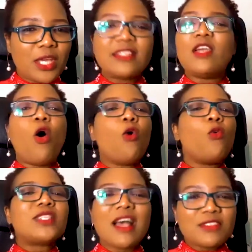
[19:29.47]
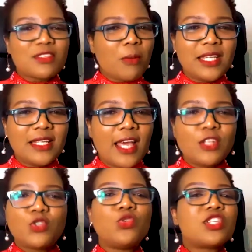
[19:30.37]
They always have something
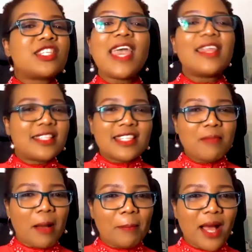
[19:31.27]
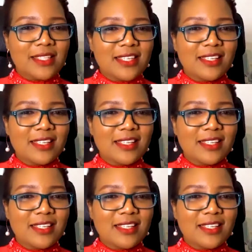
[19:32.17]
to tear the team apart.